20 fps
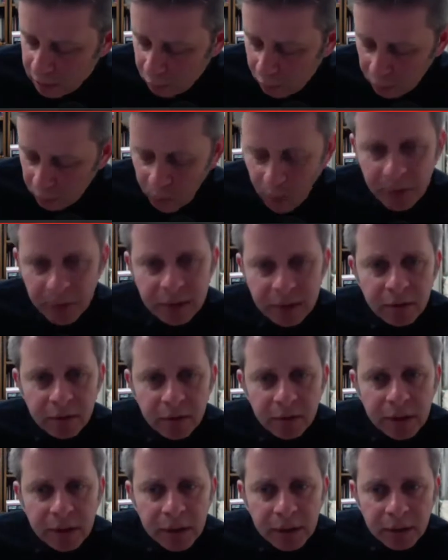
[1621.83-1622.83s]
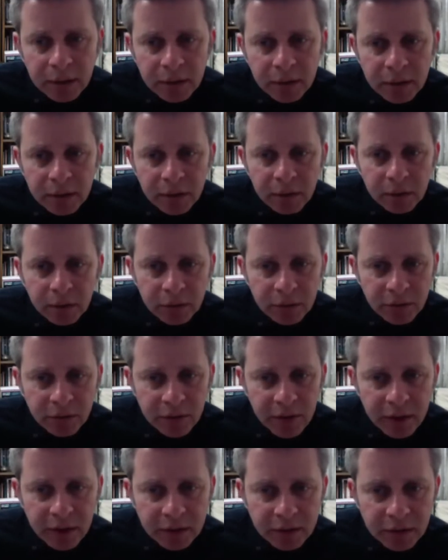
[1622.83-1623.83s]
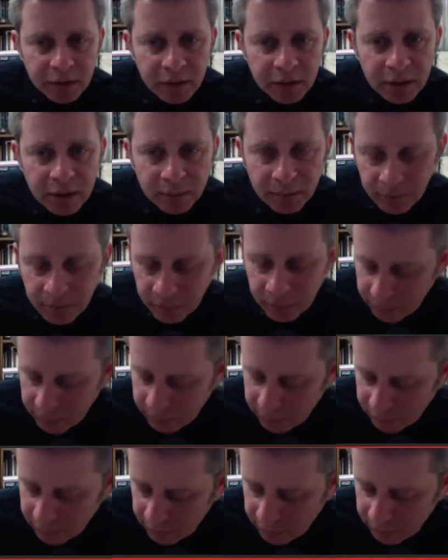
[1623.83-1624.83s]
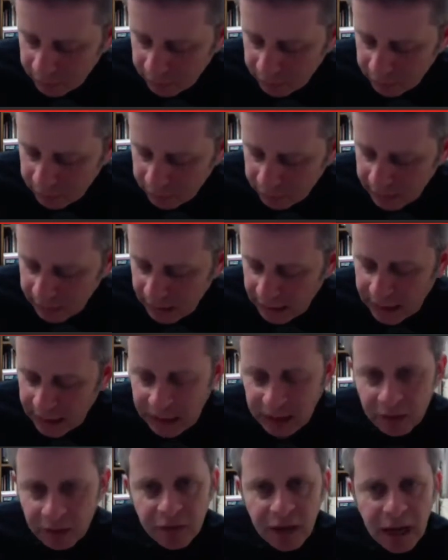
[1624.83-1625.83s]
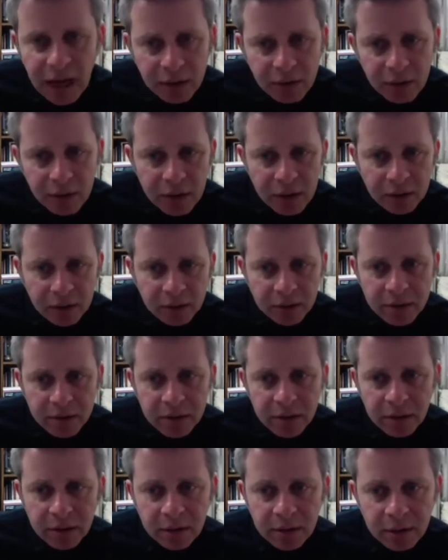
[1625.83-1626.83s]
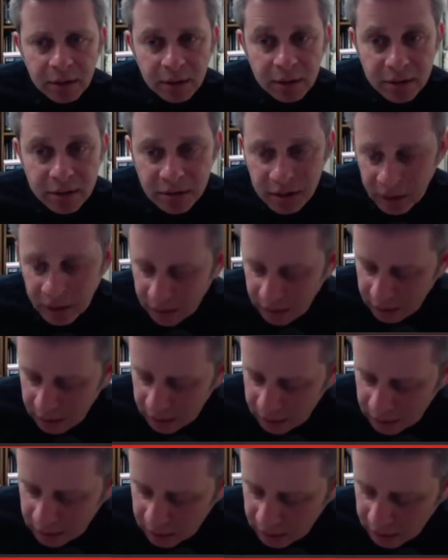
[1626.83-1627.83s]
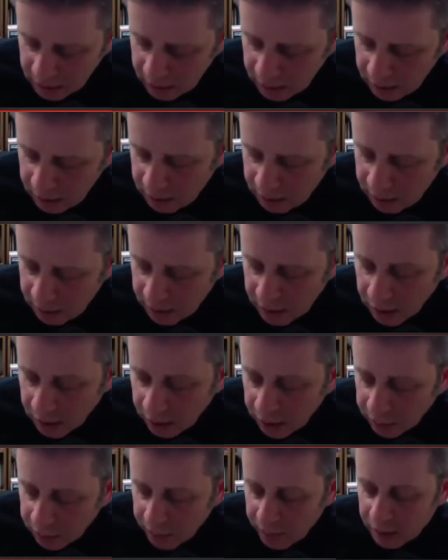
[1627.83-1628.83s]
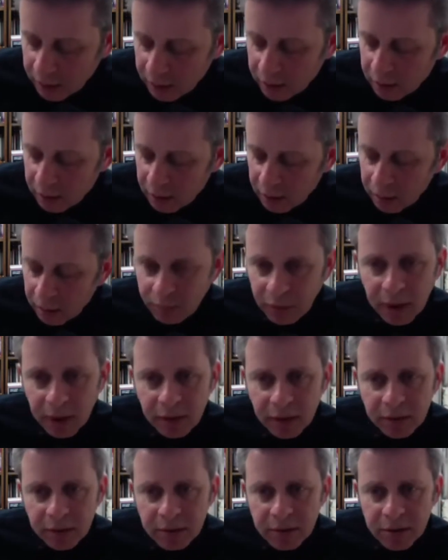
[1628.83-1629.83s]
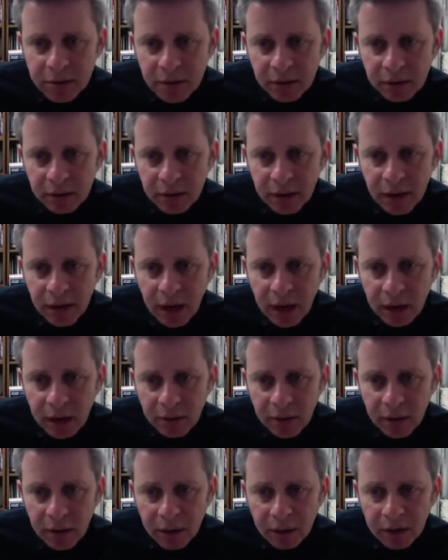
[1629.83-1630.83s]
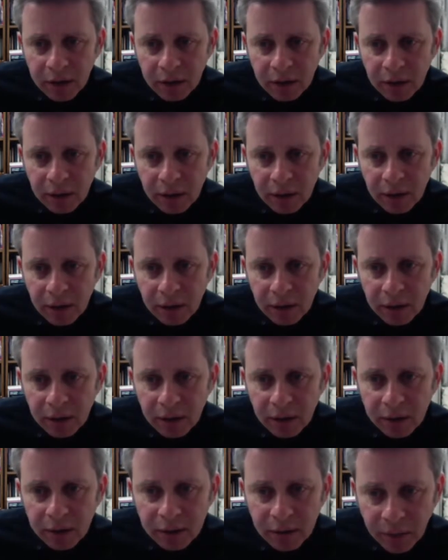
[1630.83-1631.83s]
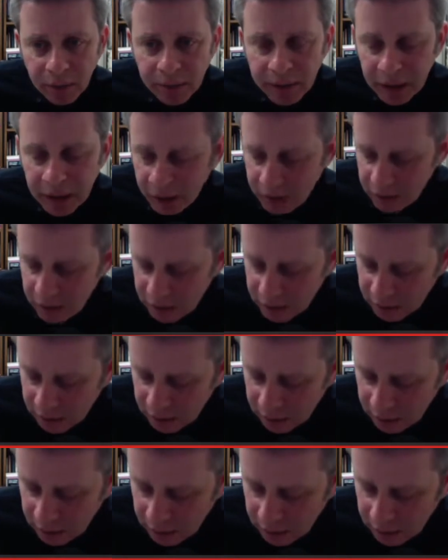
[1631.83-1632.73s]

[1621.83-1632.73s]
what were we doing all of that time? If agriculture and cities did not mean a plunge into hierarchy and domination,